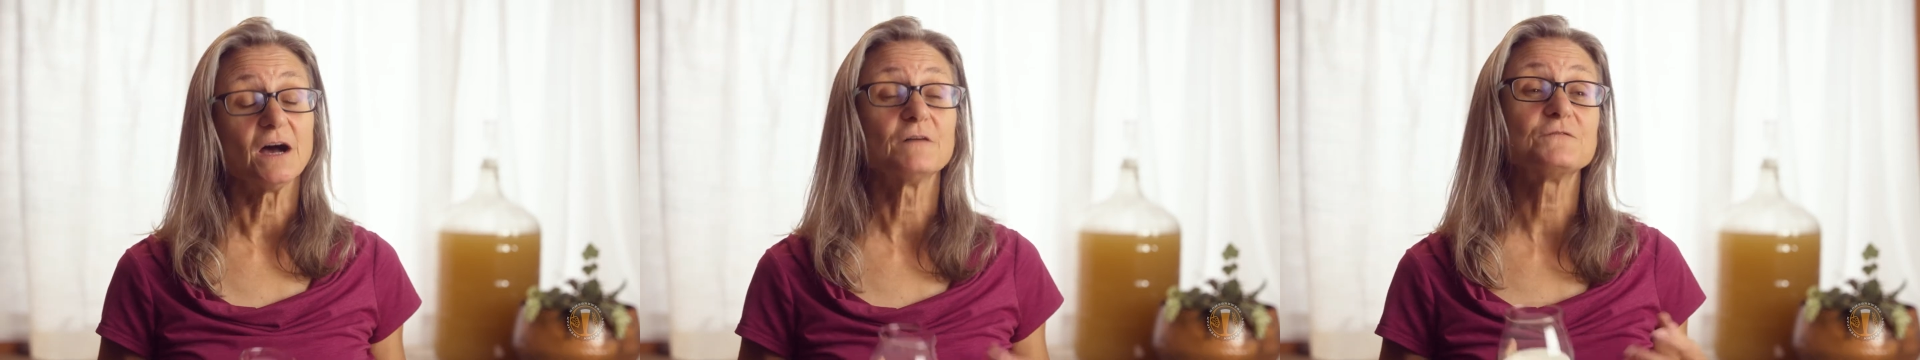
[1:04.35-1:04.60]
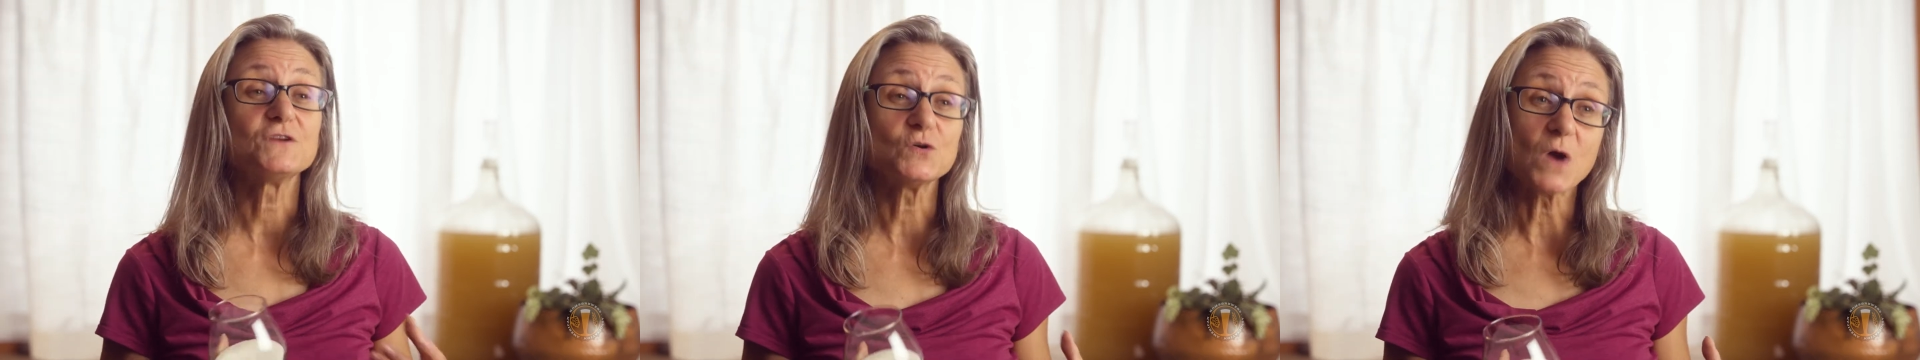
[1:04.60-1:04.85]
a
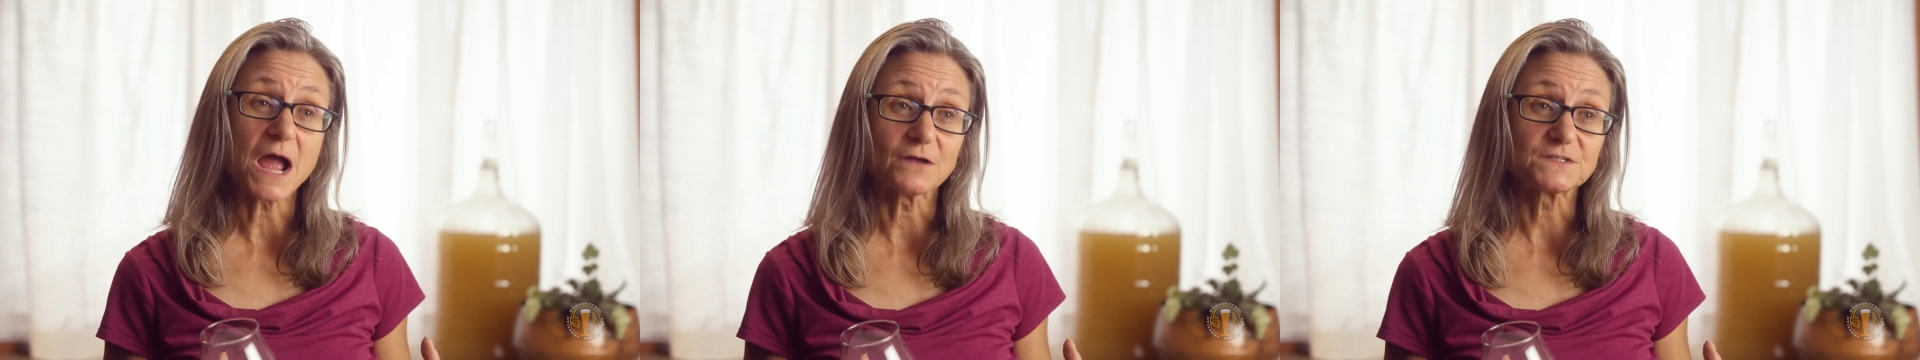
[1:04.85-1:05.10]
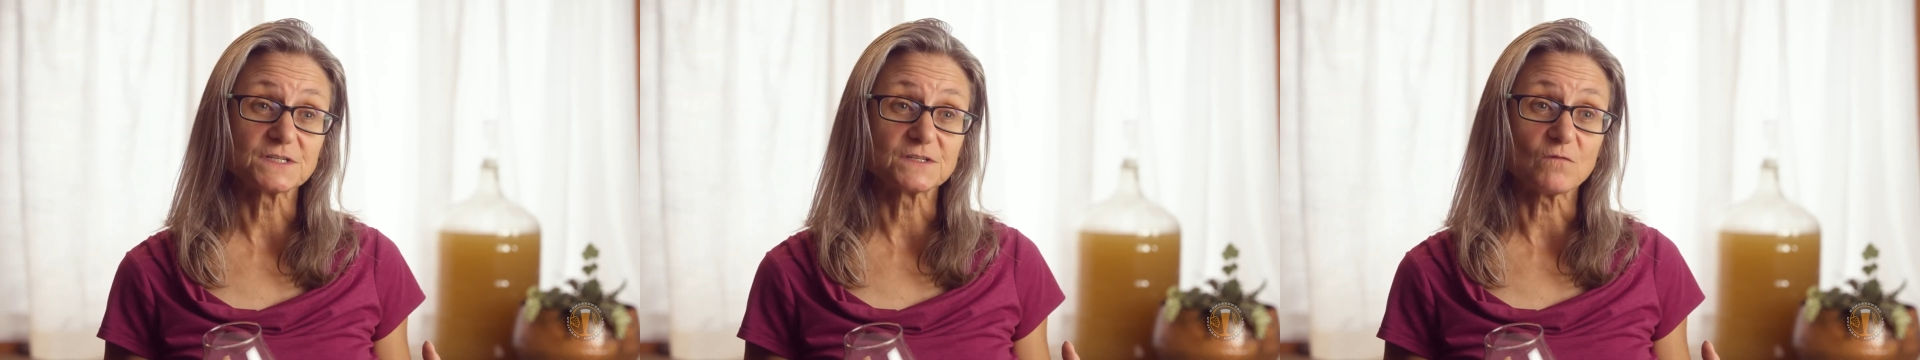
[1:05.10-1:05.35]
few
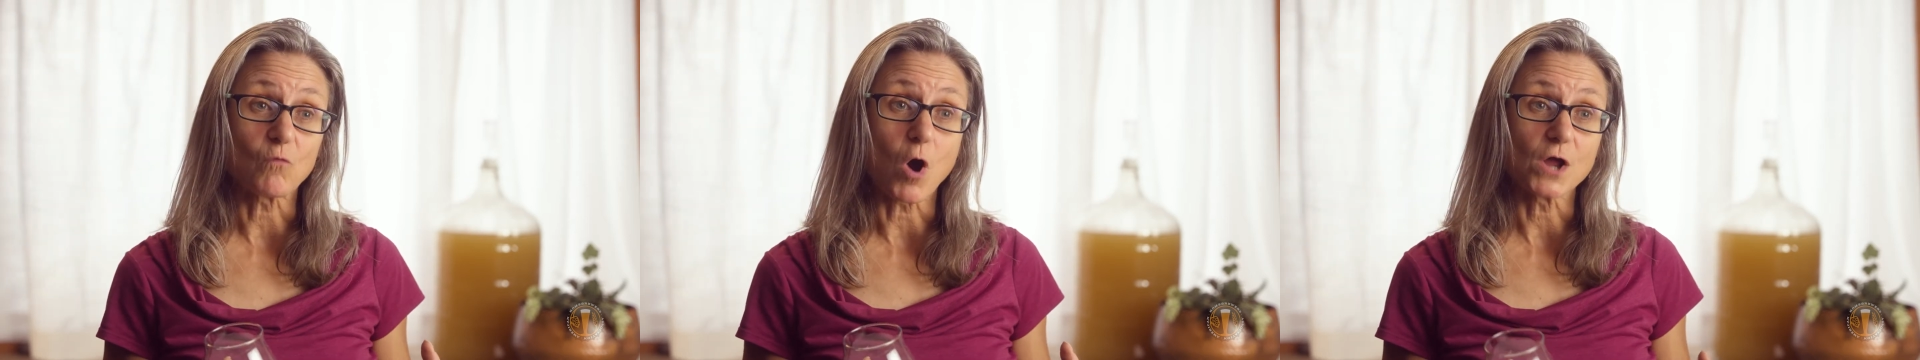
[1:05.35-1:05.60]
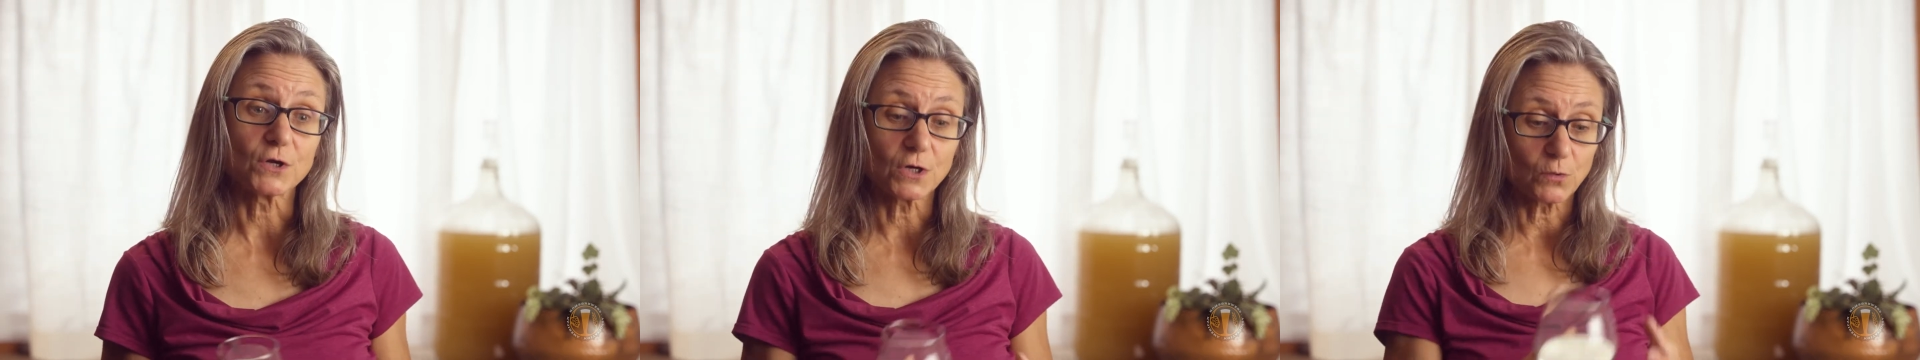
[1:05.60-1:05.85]
ounces of
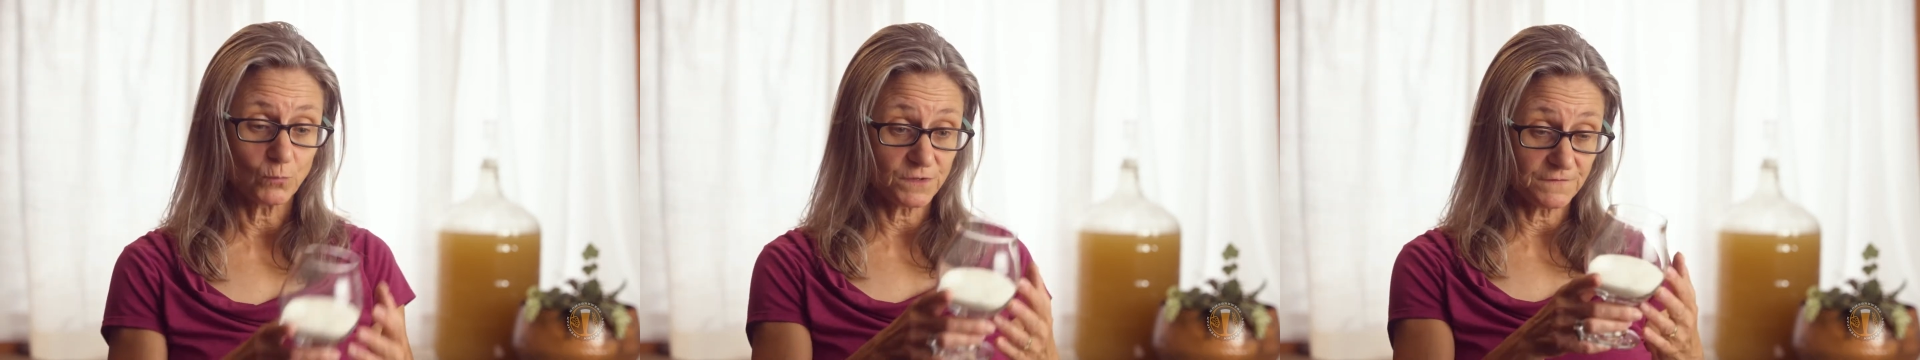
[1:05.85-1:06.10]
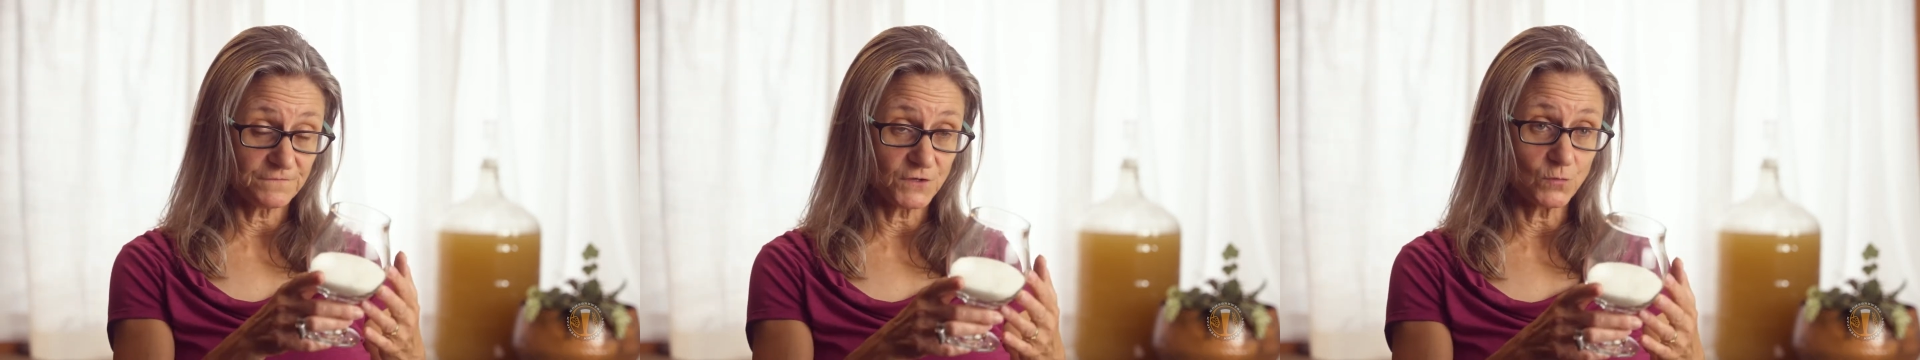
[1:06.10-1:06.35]
water with a
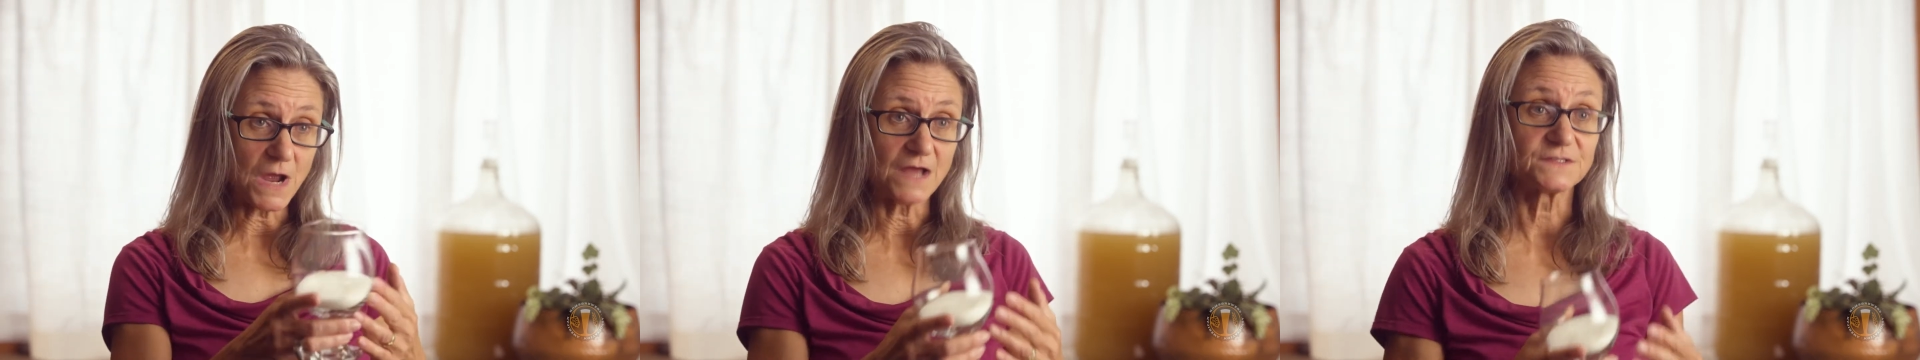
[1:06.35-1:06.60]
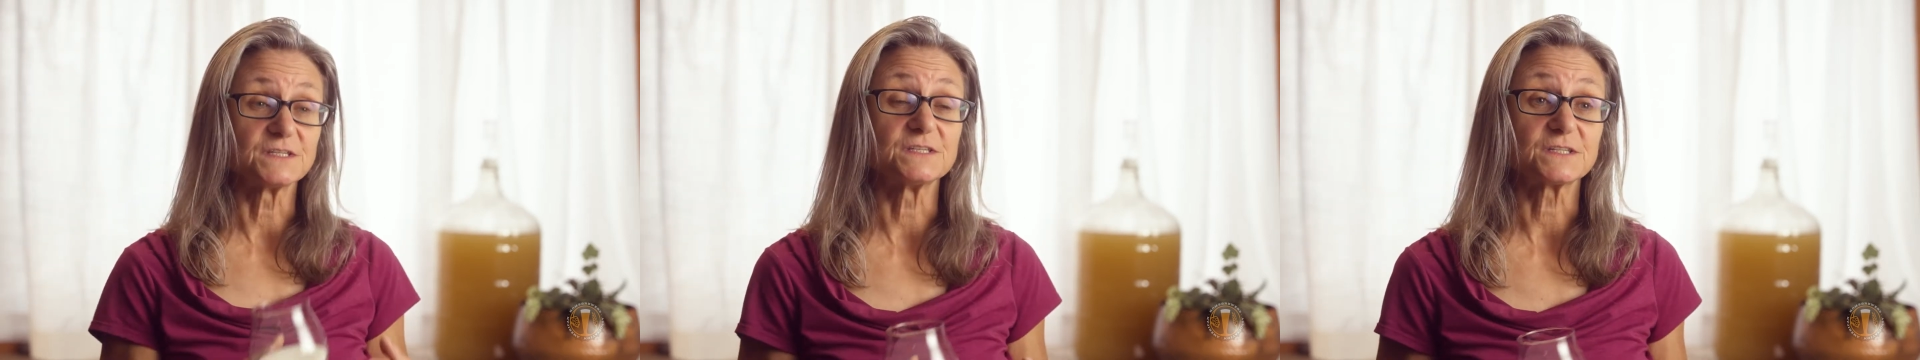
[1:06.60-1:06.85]
few
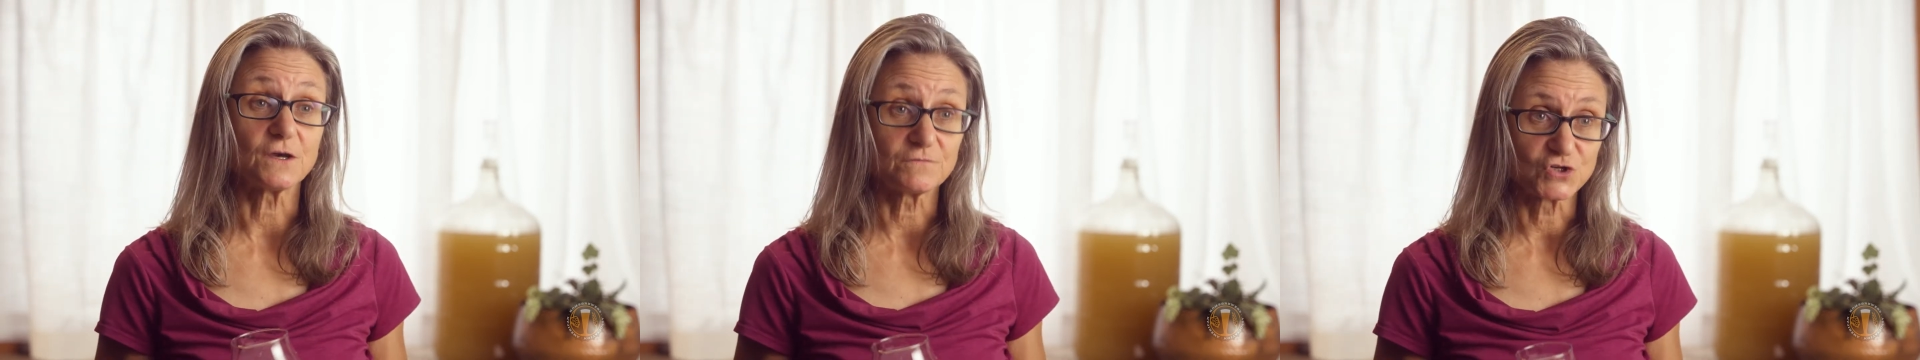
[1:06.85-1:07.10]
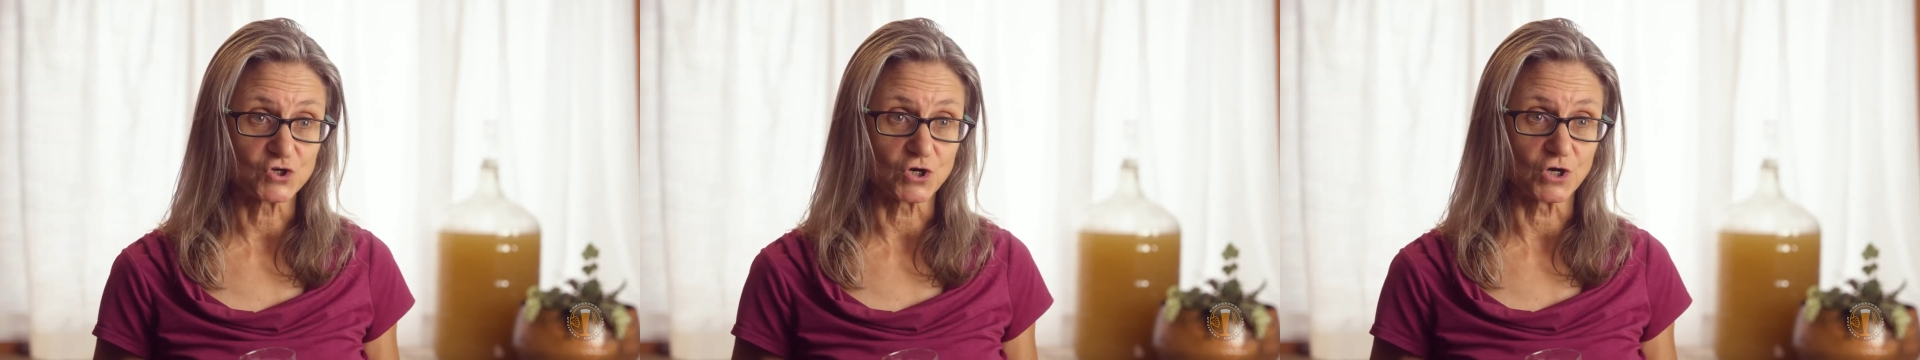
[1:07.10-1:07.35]
ounces of
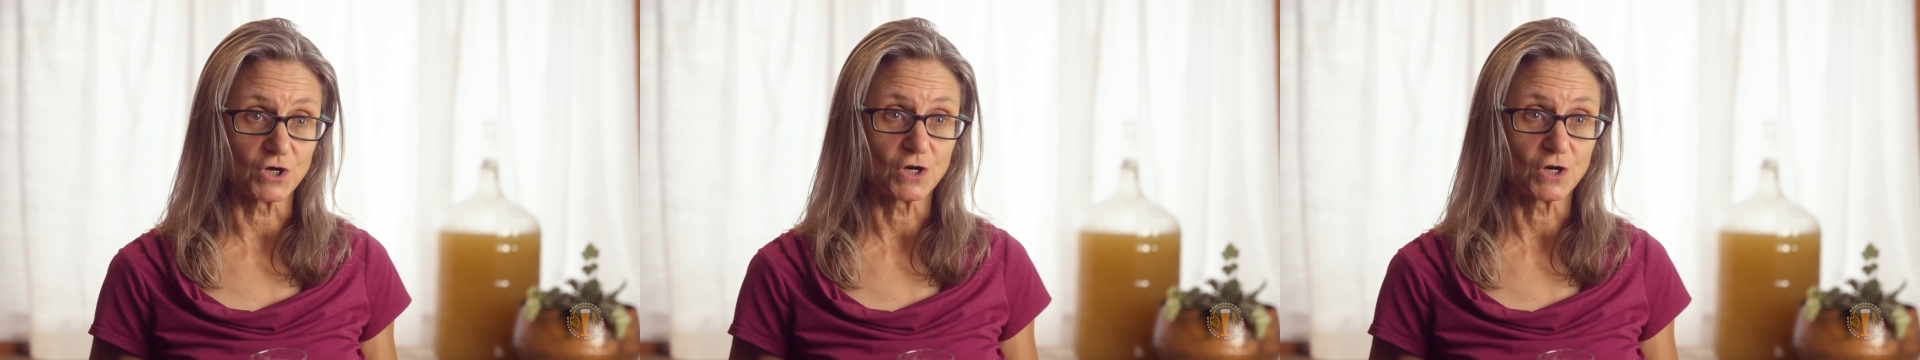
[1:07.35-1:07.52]
sugar.